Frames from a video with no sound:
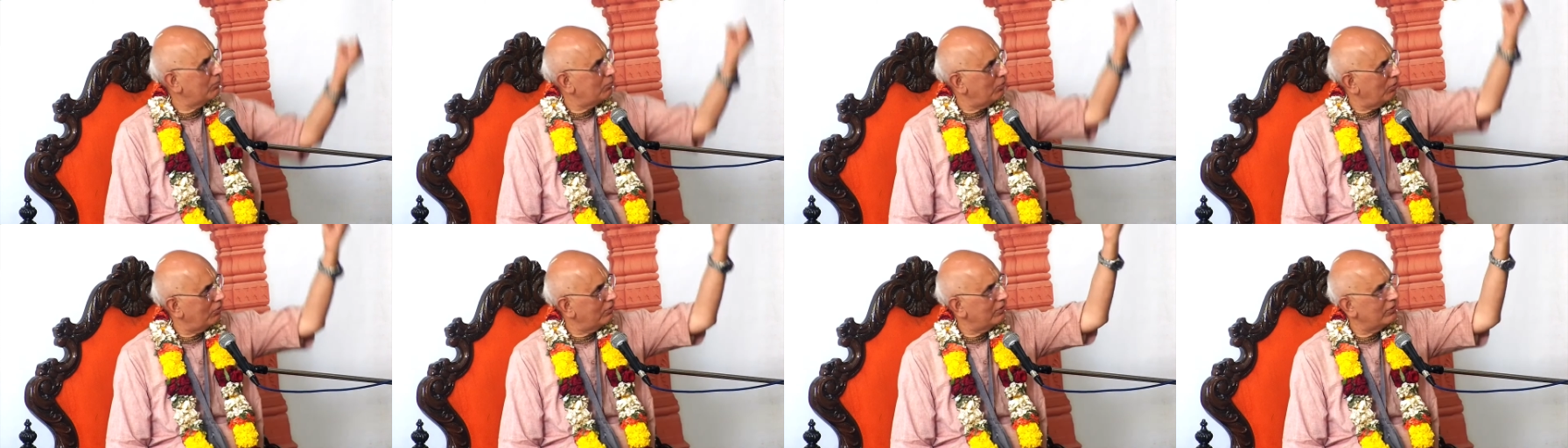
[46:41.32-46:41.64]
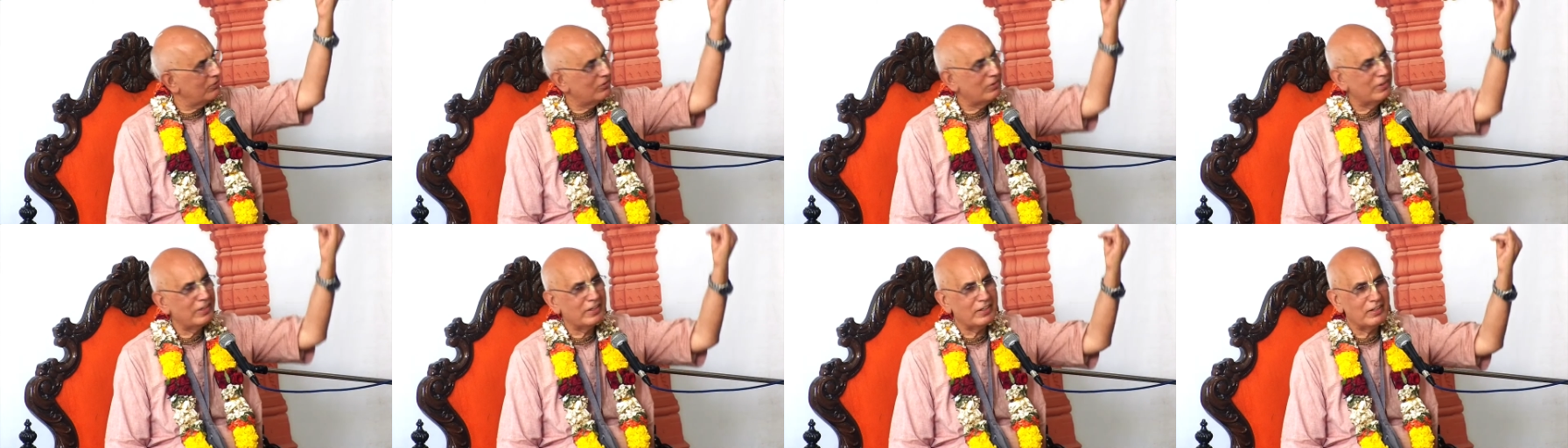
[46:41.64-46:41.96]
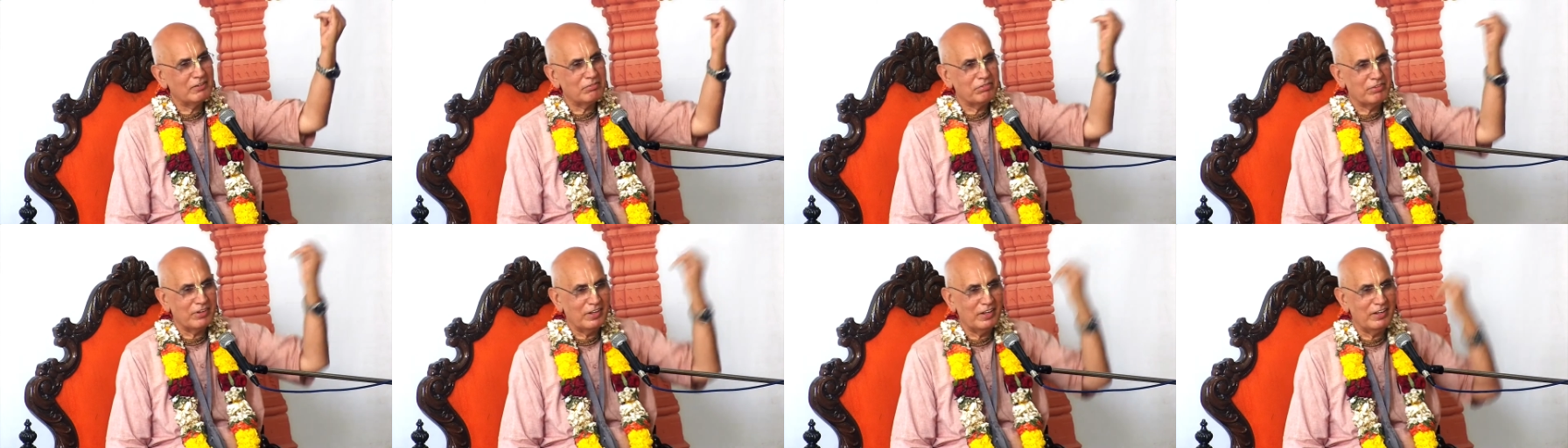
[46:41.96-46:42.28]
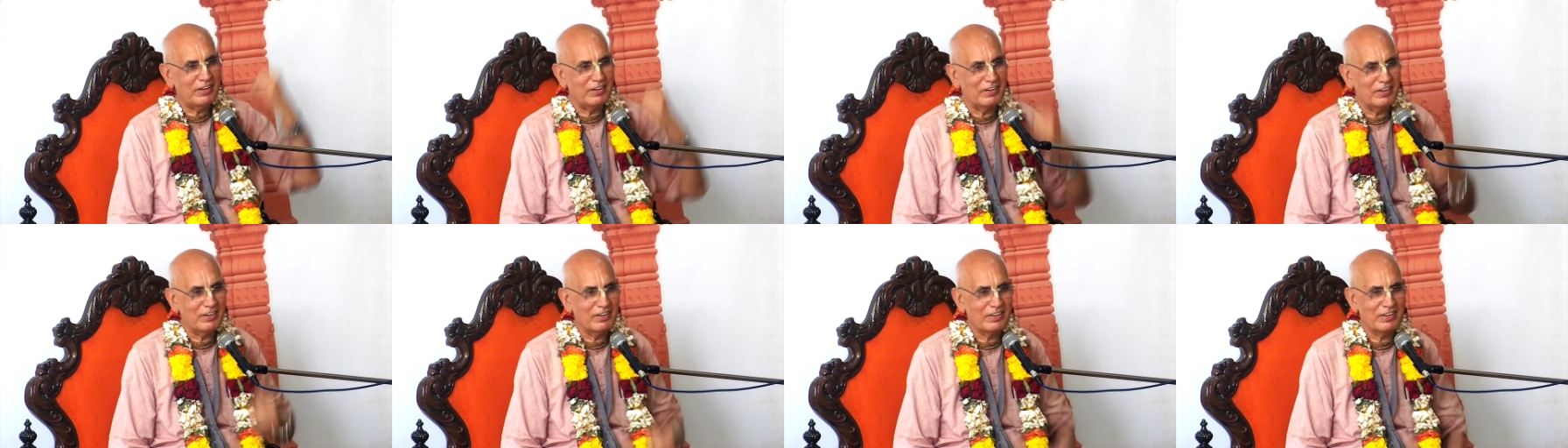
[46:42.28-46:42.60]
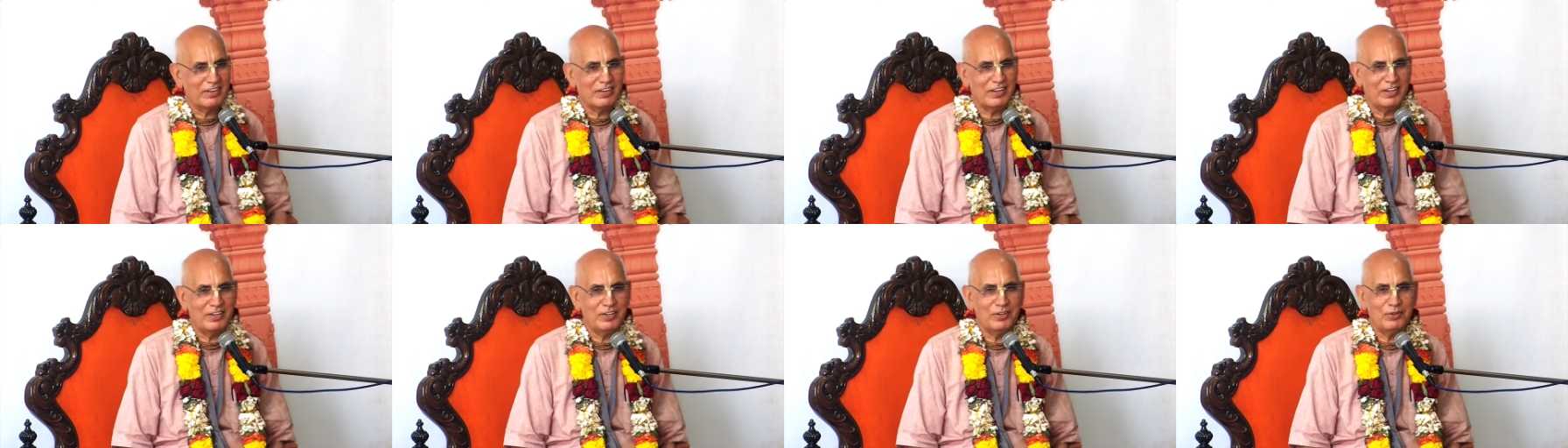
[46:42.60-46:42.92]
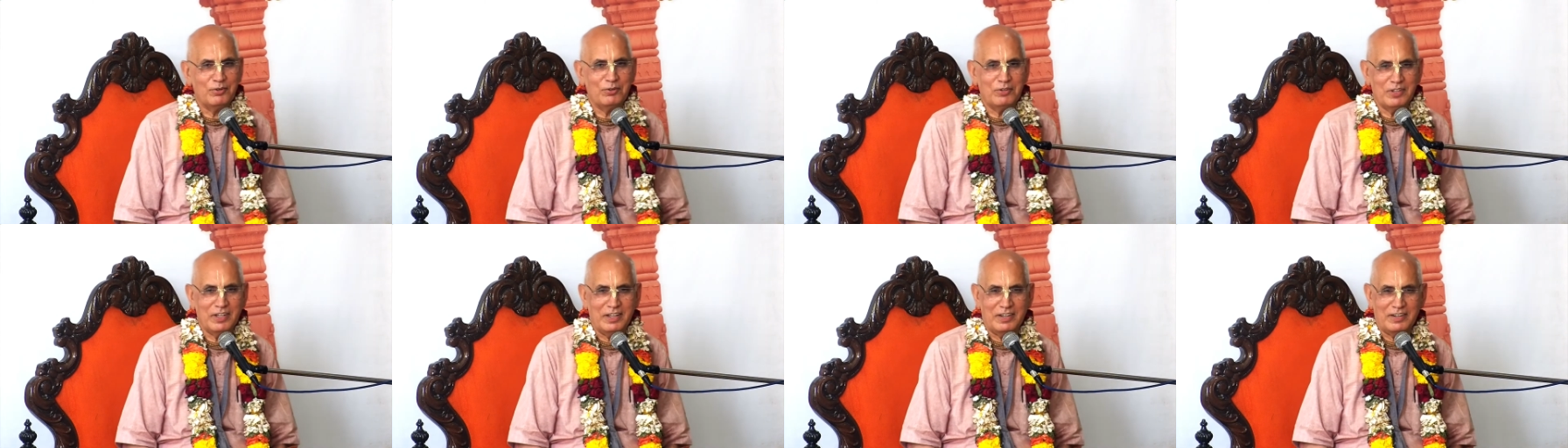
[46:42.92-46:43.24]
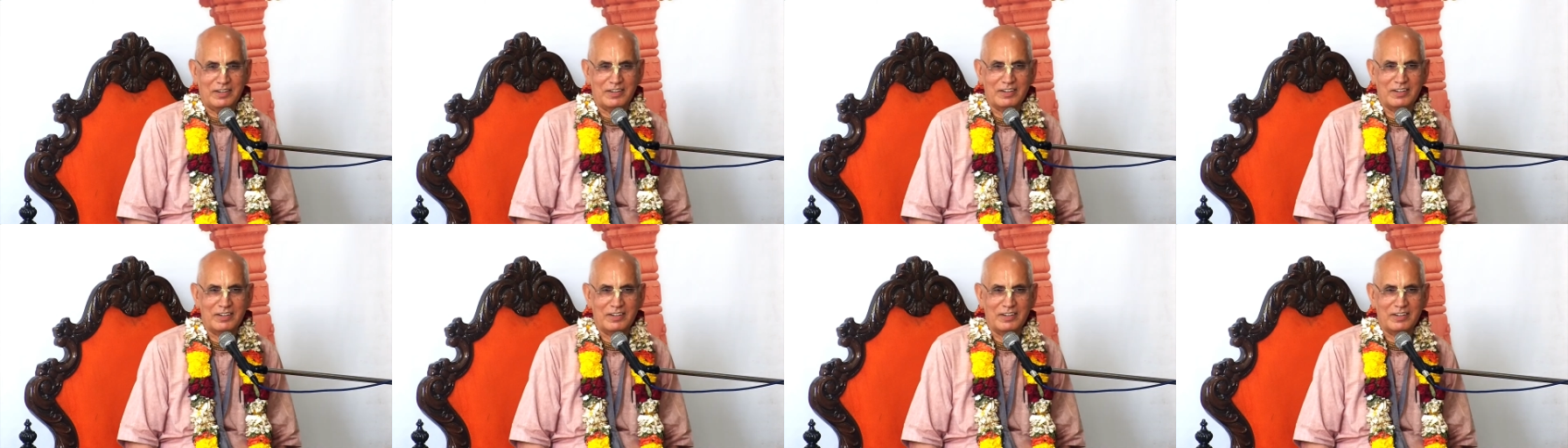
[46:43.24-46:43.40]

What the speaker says: on this little finger? Can you do that?